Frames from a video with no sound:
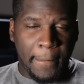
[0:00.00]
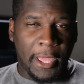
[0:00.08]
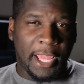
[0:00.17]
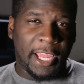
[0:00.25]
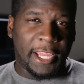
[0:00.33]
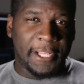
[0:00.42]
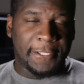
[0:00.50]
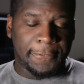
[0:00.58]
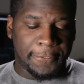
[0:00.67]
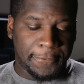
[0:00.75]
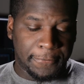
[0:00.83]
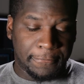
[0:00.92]

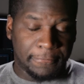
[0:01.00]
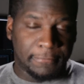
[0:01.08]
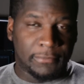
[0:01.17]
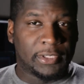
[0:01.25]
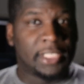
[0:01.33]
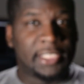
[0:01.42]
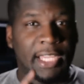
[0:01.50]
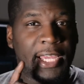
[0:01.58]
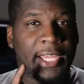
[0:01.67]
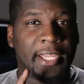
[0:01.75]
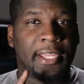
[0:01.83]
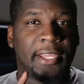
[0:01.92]
And since
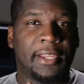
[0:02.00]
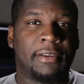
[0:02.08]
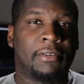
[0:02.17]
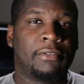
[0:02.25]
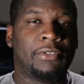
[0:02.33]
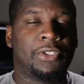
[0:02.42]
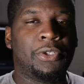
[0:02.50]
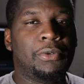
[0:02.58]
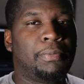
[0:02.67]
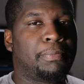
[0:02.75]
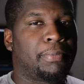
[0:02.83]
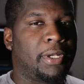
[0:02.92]
I do
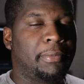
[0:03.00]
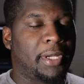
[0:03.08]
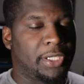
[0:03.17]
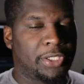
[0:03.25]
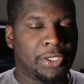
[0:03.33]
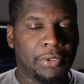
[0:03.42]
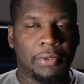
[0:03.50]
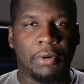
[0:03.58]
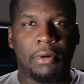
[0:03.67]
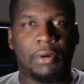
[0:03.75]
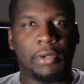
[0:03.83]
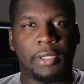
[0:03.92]
pretty much shoot
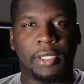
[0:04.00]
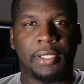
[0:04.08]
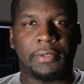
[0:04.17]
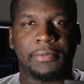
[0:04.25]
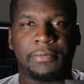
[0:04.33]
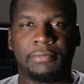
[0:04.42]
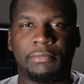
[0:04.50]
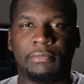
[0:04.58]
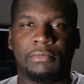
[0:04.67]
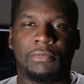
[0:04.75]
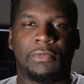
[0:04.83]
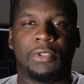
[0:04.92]
on
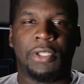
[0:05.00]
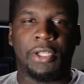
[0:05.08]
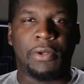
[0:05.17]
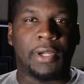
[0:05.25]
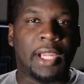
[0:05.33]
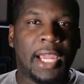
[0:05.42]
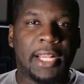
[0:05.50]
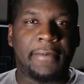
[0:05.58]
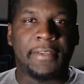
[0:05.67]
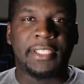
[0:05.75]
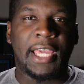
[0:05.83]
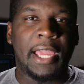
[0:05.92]
a kind of
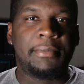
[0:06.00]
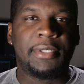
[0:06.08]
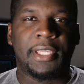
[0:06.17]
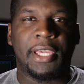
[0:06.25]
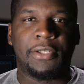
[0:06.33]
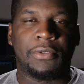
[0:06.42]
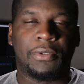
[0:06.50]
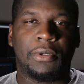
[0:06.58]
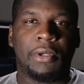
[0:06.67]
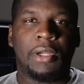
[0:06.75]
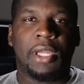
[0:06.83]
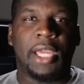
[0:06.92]
a time schedule,
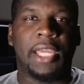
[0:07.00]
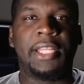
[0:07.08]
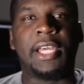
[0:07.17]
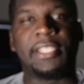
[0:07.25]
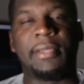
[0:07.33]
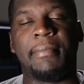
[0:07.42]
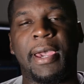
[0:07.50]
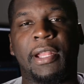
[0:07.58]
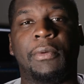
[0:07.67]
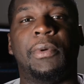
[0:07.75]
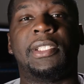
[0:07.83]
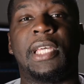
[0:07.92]
it doesn't
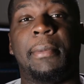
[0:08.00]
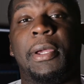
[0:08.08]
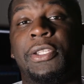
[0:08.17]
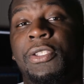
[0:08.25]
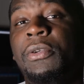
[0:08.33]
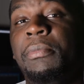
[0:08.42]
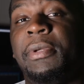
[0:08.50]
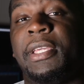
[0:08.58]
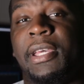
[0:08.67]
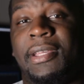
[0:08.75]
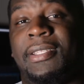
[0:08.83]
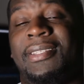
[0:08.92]
matter what time I shoot,
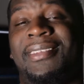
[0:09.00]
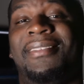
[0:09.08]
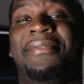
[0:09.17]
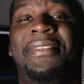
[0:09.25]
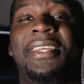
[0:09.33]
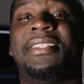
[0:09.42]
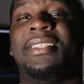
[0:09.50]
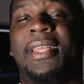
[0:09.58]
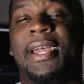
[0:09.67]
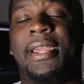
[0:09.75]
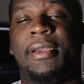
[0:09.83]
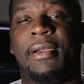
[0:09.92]
because this
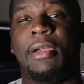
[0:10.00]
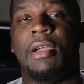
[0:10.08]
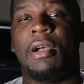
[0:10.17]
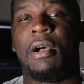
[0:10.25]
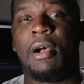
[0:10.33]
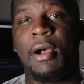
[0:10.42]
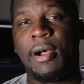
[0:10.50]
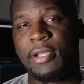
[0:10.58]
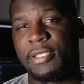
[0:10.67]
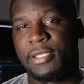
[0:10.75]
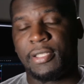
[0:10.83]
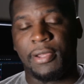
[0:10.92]
light
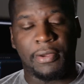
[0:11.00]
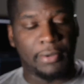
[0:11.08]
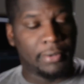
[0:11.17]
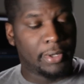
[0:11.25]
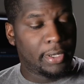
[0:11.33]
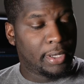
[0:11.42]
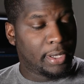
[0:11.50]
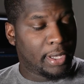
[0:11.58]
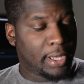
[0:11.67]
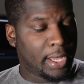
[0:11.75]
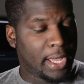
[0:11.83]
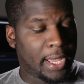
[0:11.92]
also
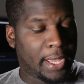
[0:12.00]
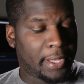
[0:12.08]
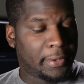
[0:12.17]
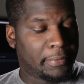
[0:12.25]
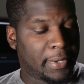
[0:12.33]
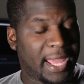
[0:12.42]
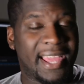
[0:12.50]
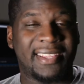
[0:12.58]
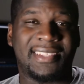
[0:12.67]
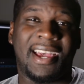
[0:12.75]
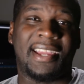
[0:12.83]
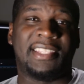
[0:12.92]

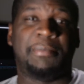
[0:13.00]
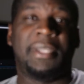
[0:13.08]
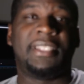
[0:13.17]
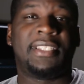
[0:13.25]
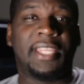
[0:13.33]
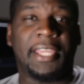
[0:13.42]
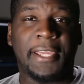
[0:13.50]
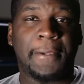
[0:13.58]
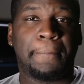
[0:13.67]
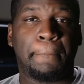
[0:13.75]
has high-speed sync.